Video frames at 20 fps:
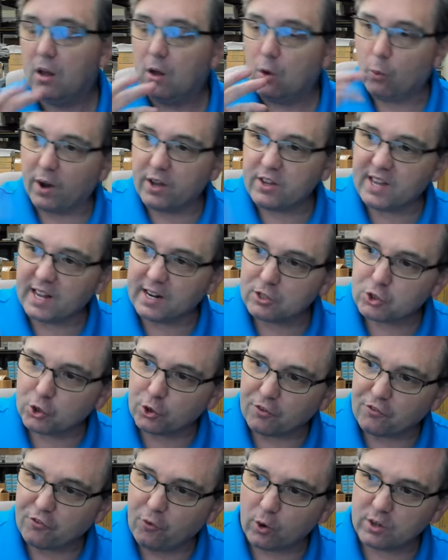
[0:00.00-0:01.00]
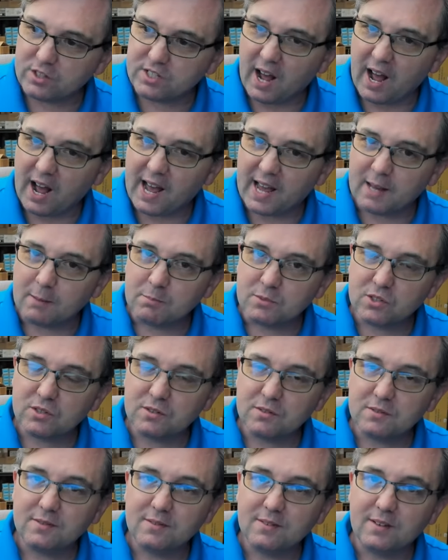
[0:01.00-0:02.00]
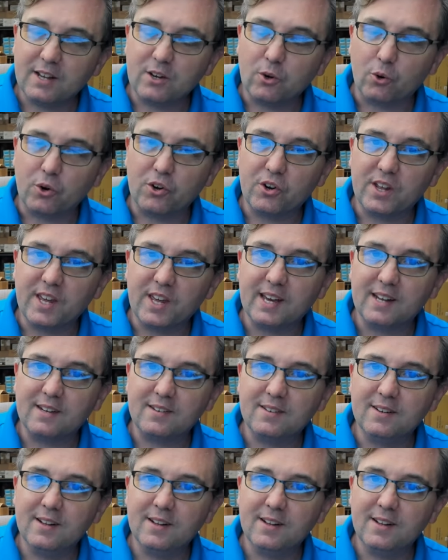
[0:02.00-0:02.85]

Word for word: Well, you got to turn it four times in order to get